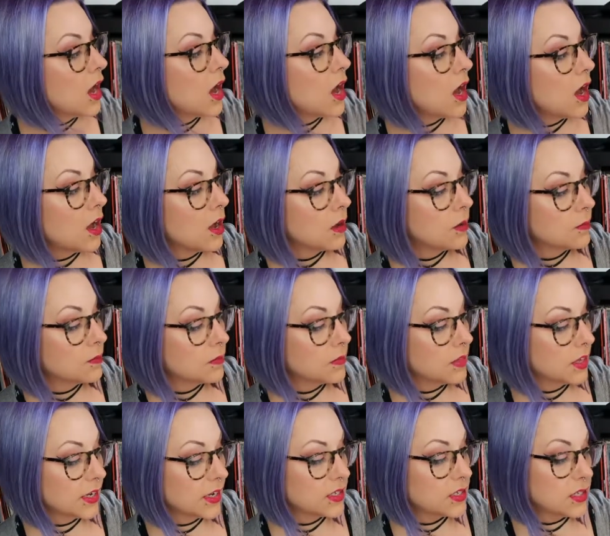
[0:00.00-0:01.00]

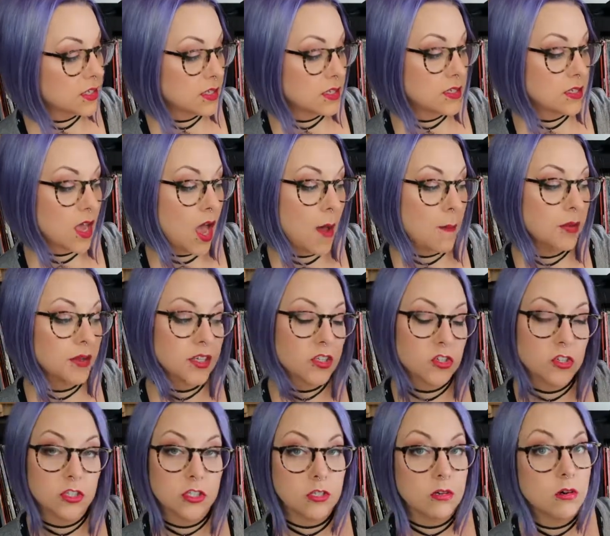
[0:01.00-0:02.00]
Like I said, this is a
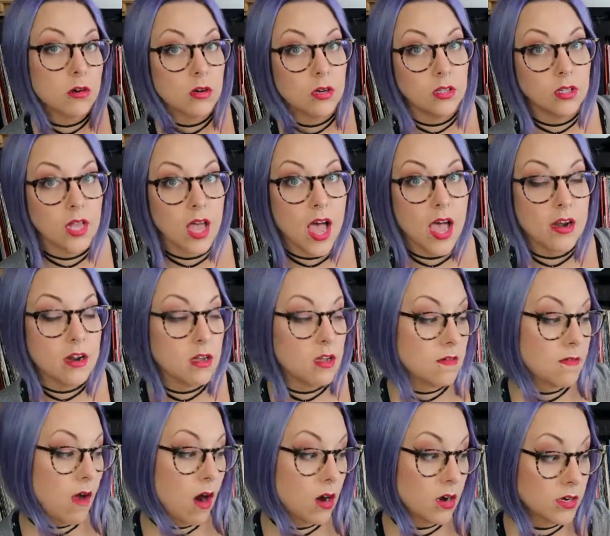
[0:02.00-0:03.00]
compilation, so there are a lot
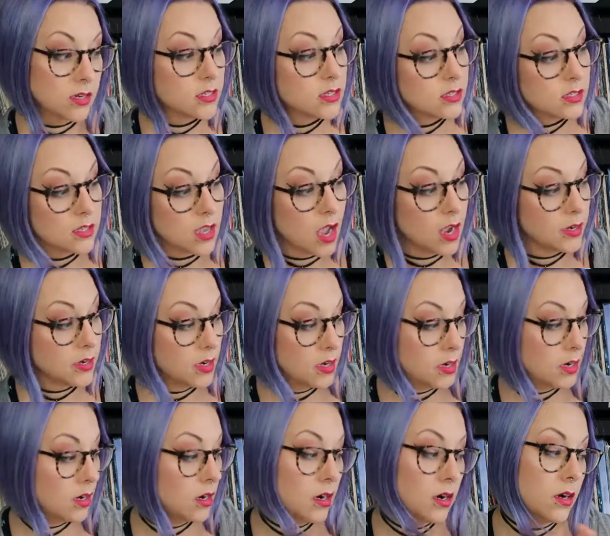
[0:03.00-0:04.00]
of artists on
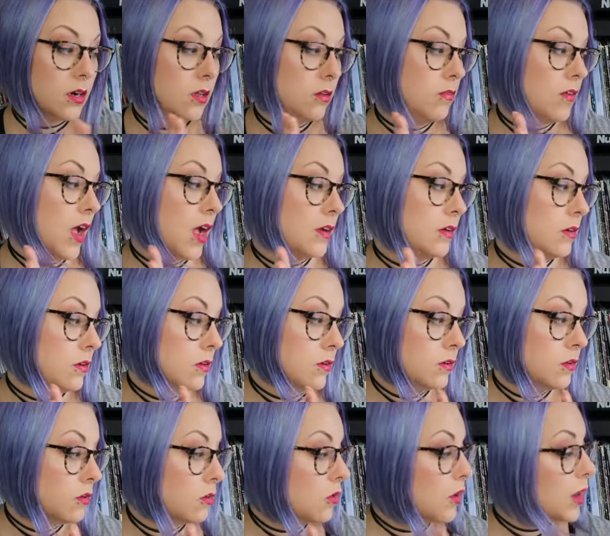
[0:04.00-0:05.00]
here. You've got your
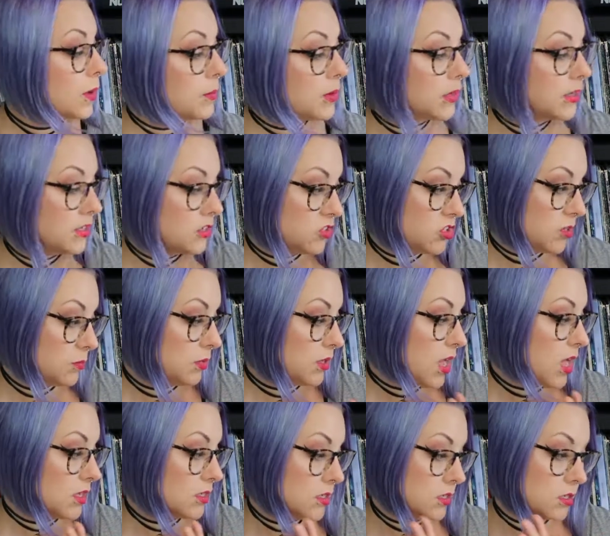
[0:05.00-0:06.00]
Cranberries, Gin
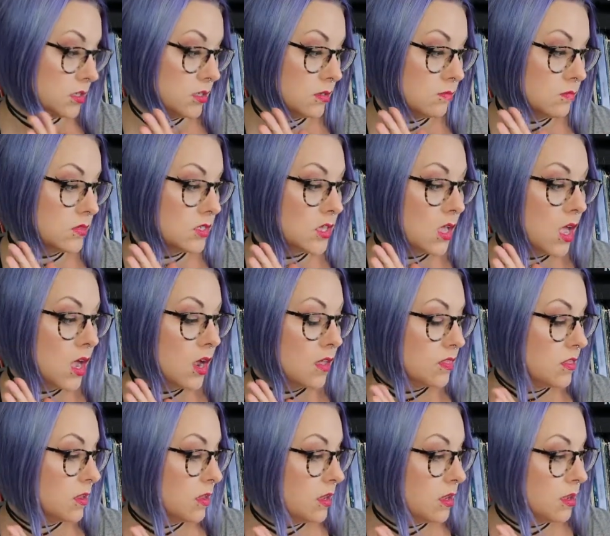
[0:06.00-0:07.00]
Blossoms,
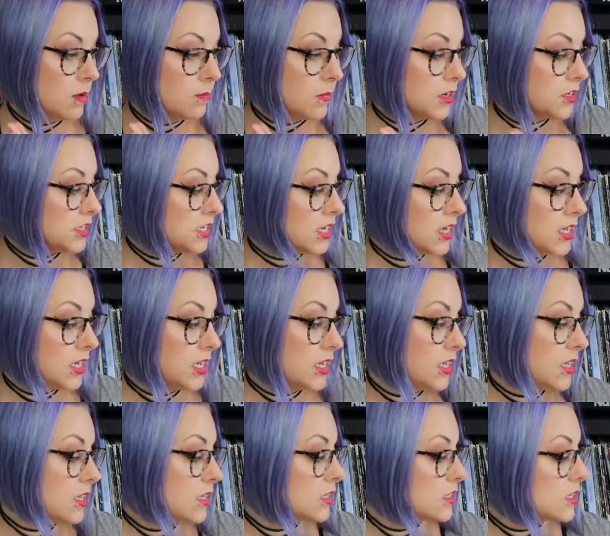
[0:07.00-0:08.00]
the
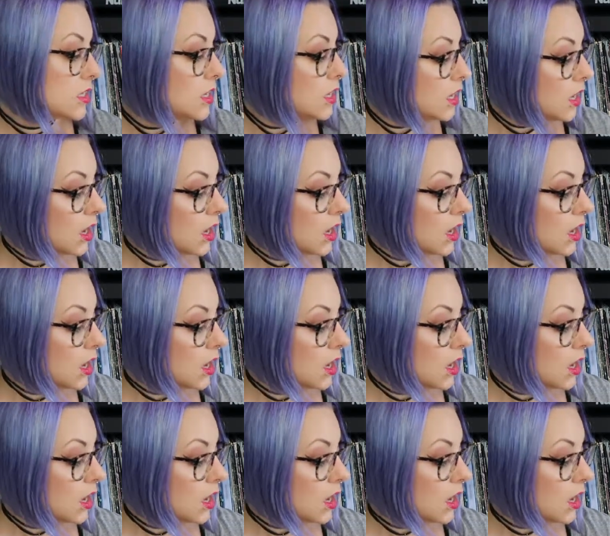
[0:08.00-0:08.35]
Martinis,